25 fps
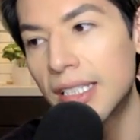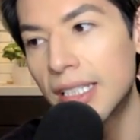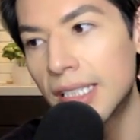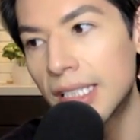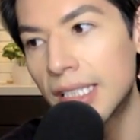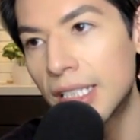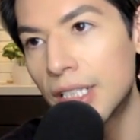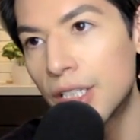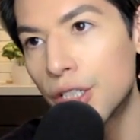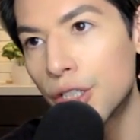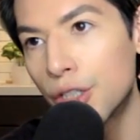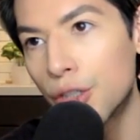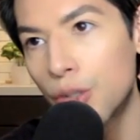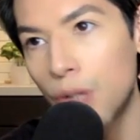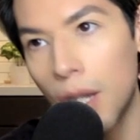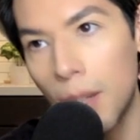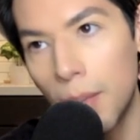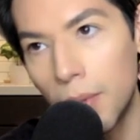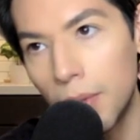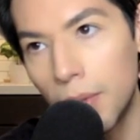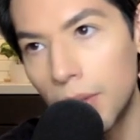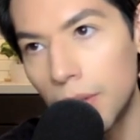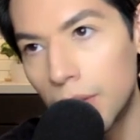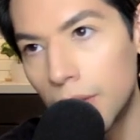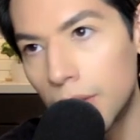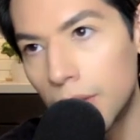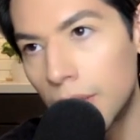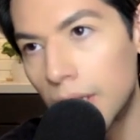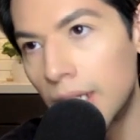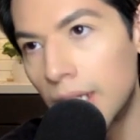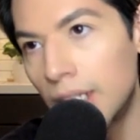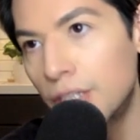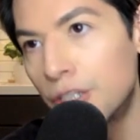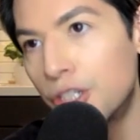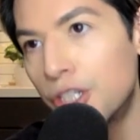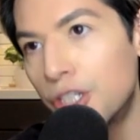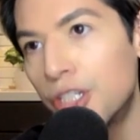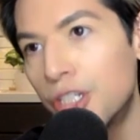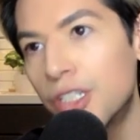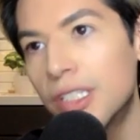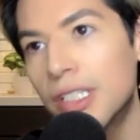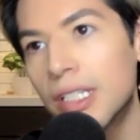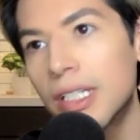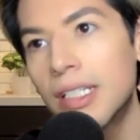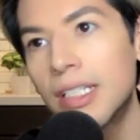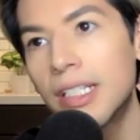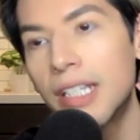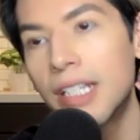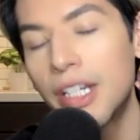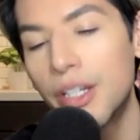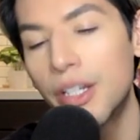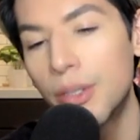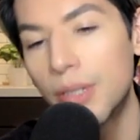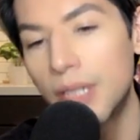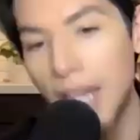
us into trouble and she just continued